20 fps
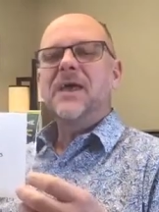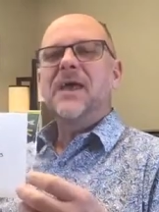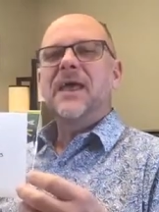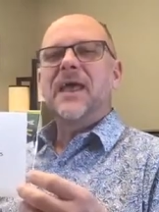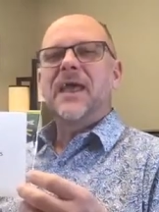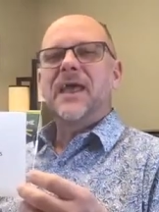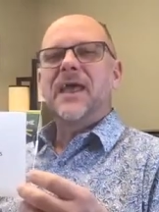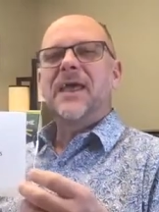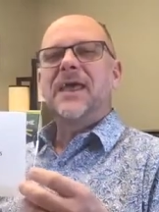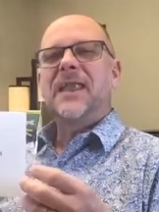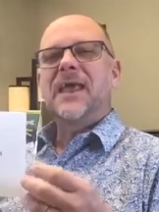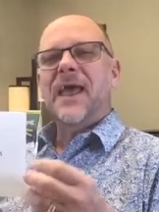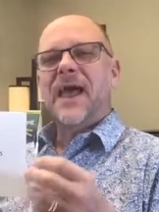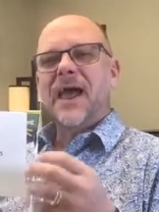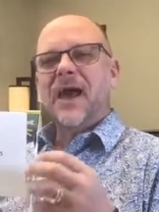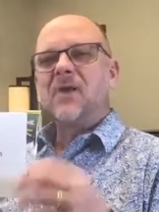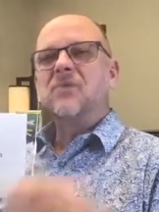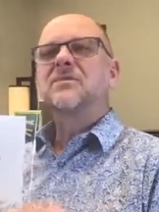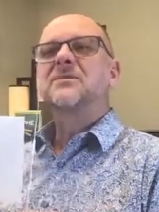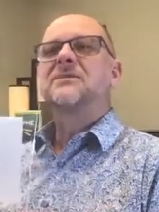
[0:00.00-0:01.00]
and
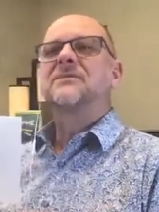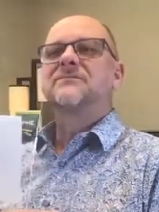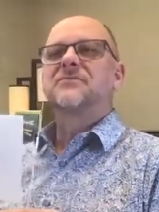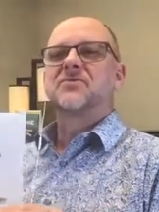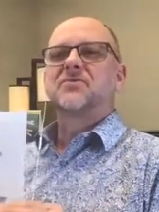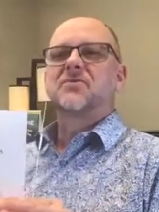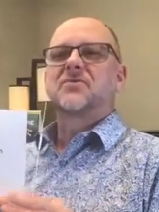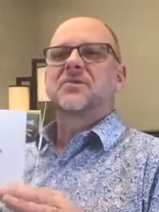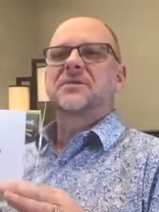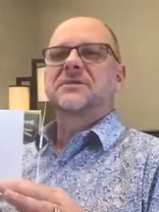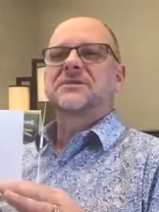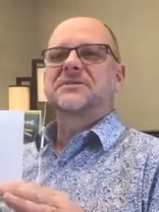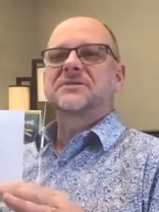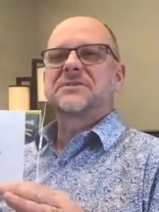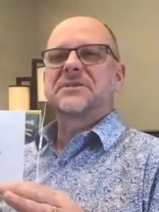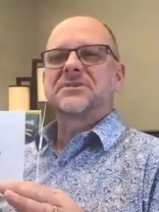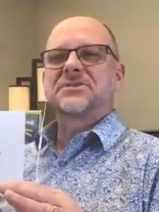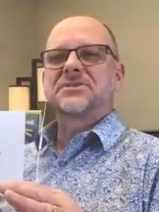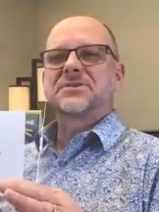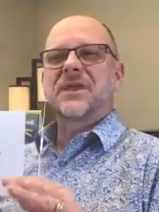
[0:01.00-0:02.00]
out of your
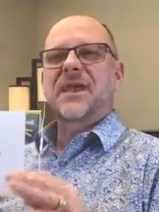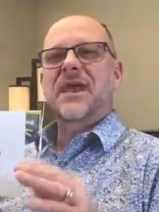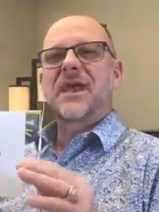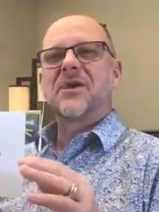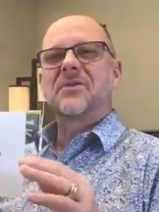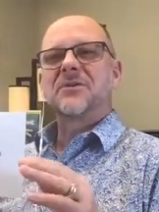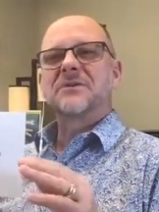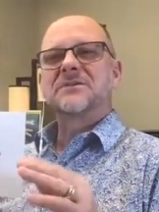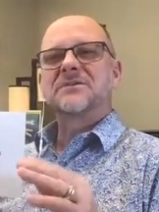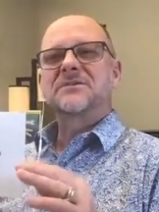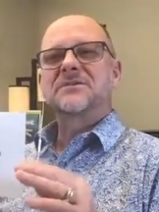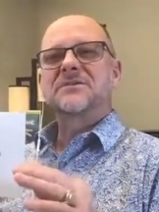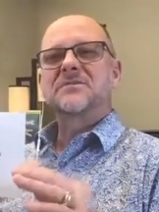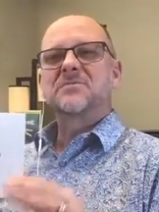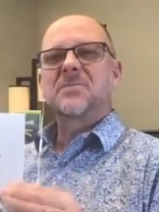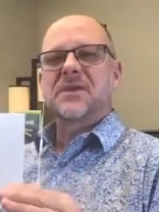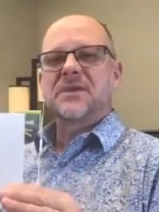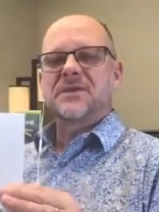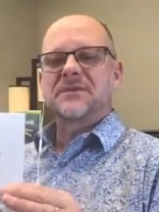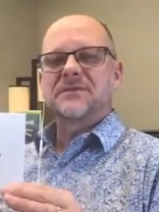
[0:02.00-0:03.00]
organization, how it is
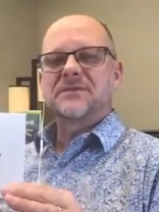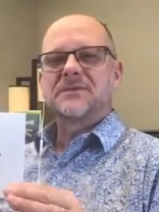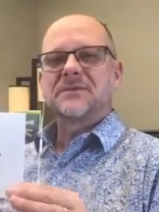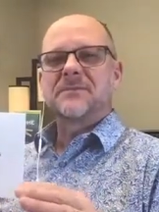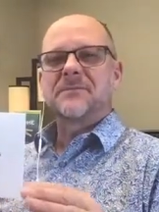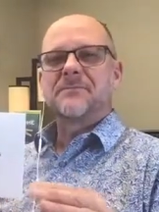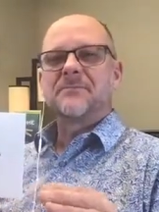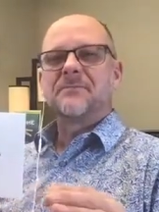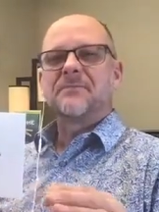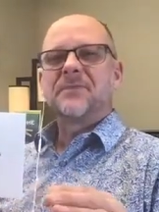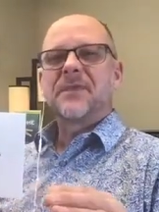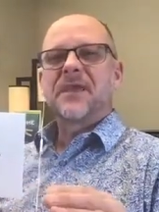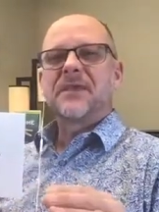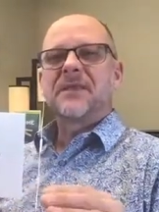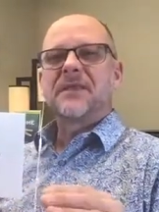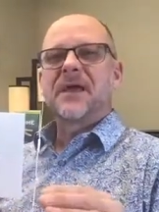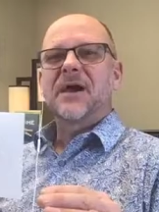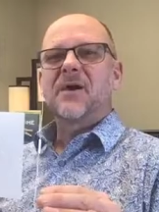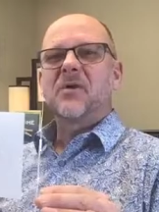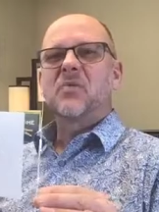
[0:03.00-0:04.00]
spent.
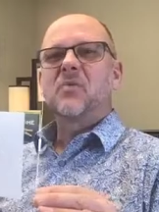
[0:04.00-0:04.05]
Now